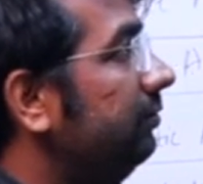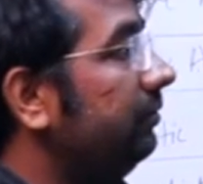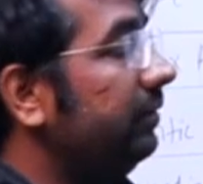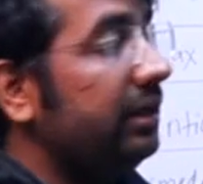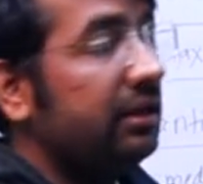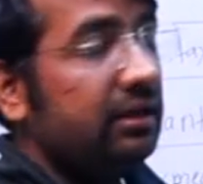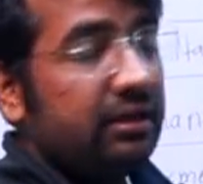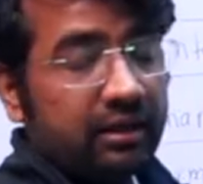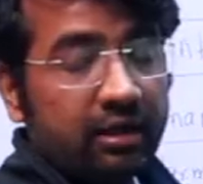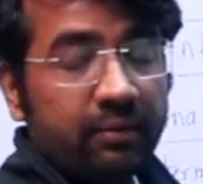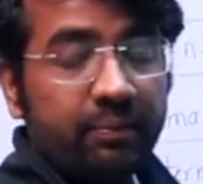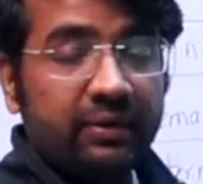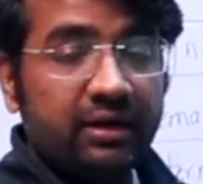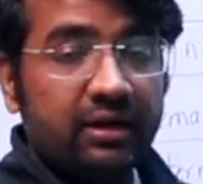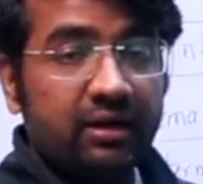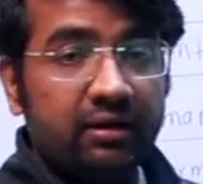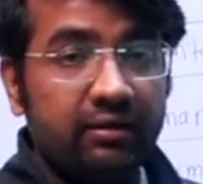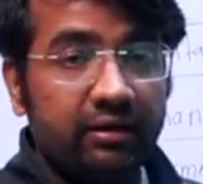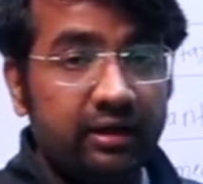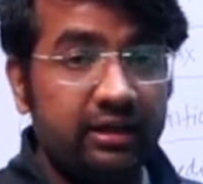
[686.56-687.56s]

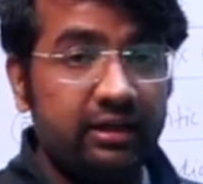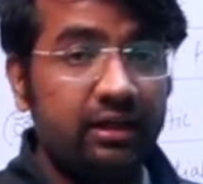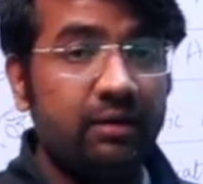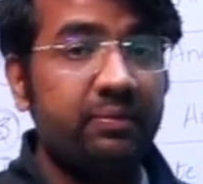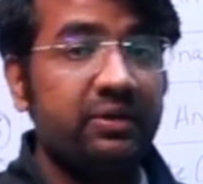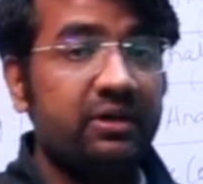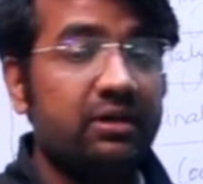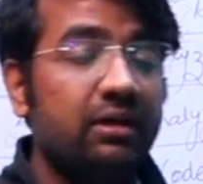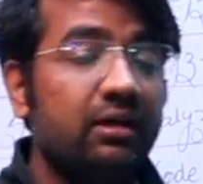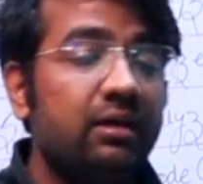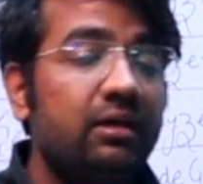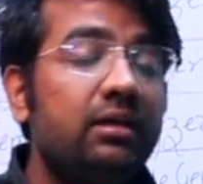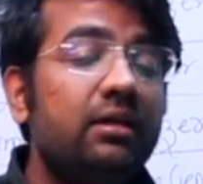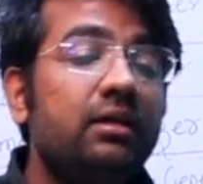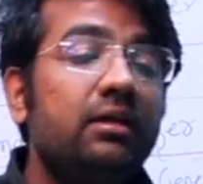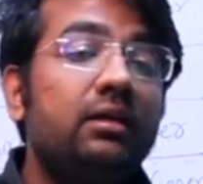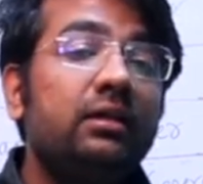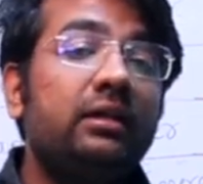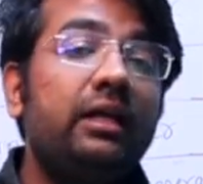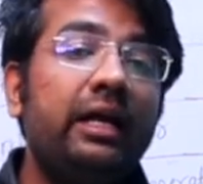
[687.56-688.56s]
interpreter,
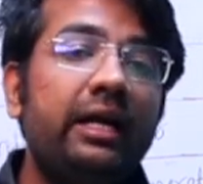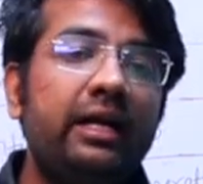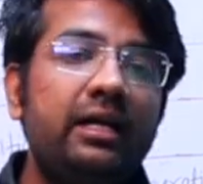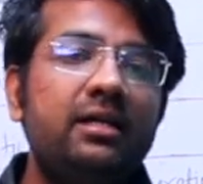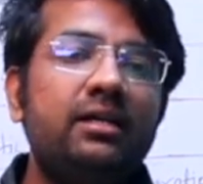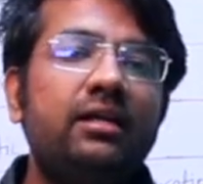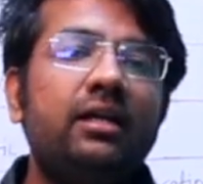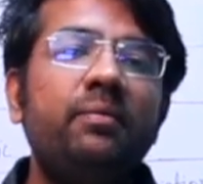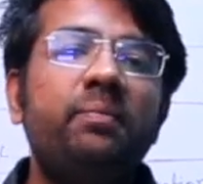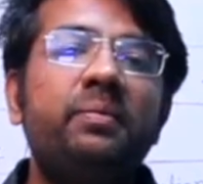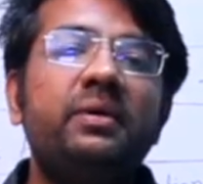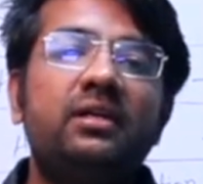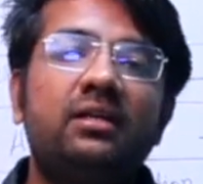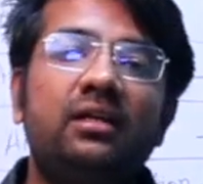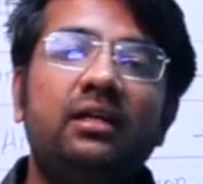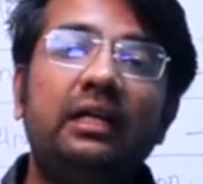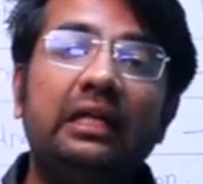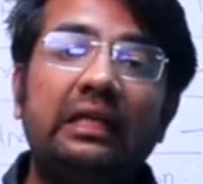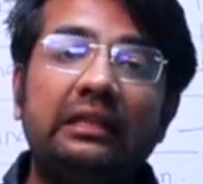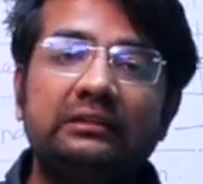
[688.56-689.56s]
the interpreter
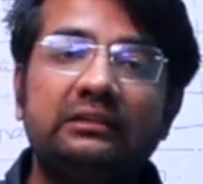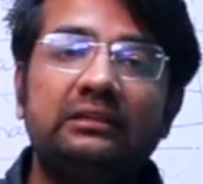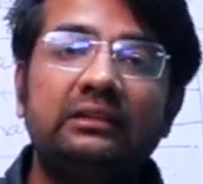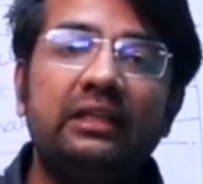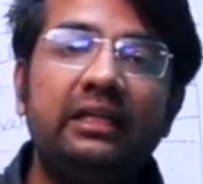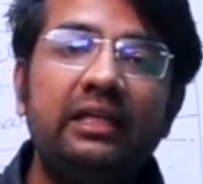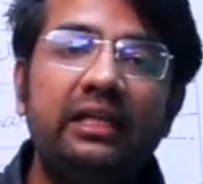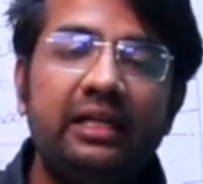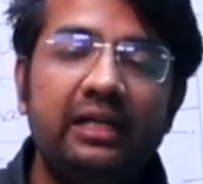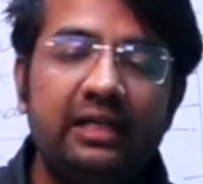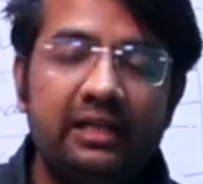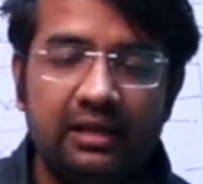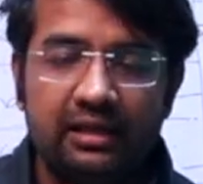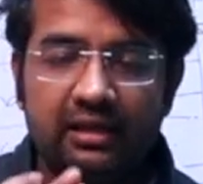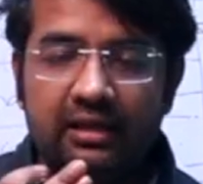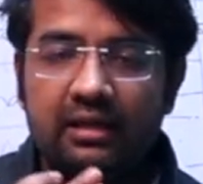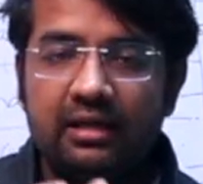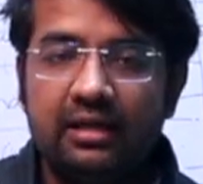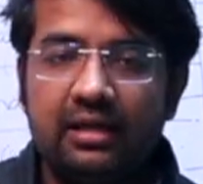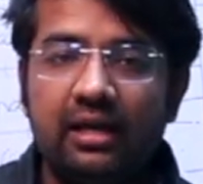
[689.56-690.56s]
is read
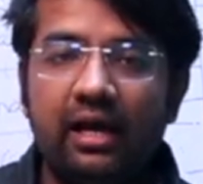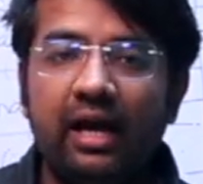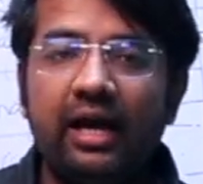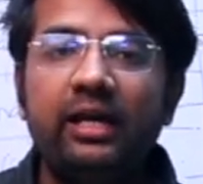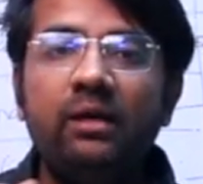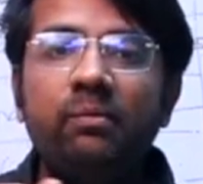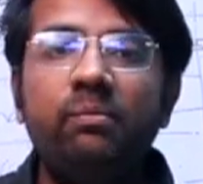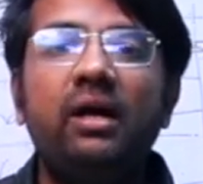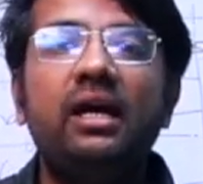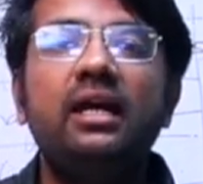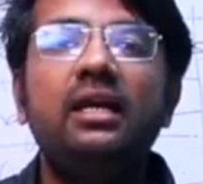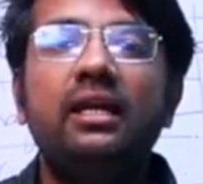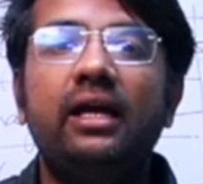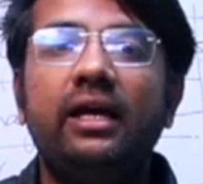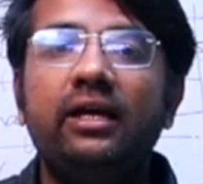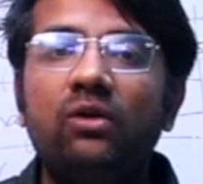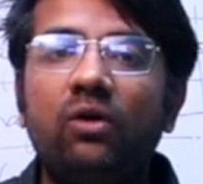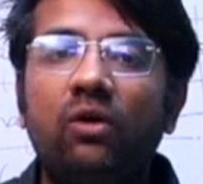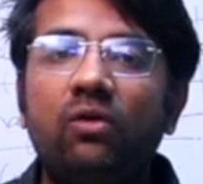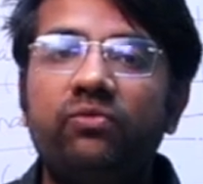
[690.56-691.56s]
line by
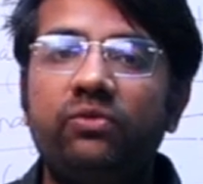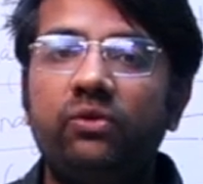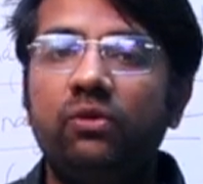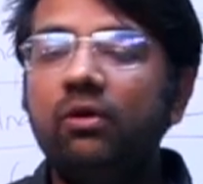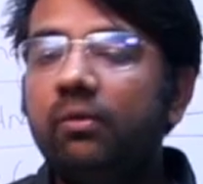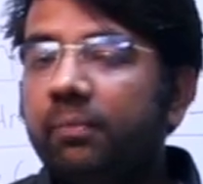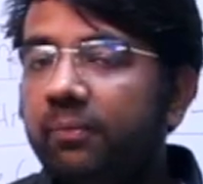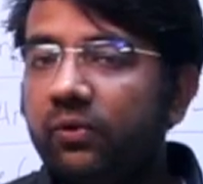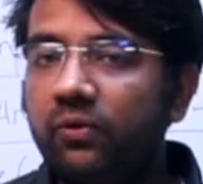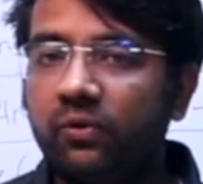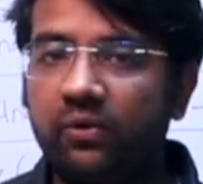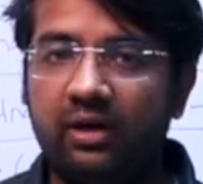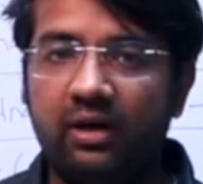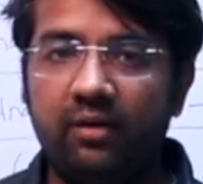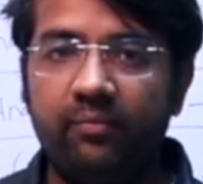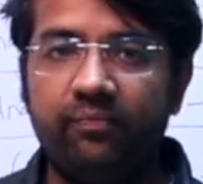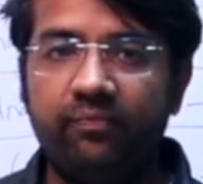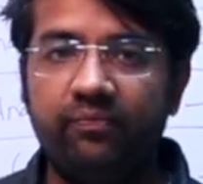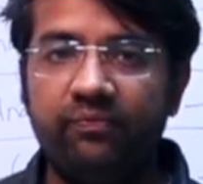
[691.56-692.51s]
line of your program.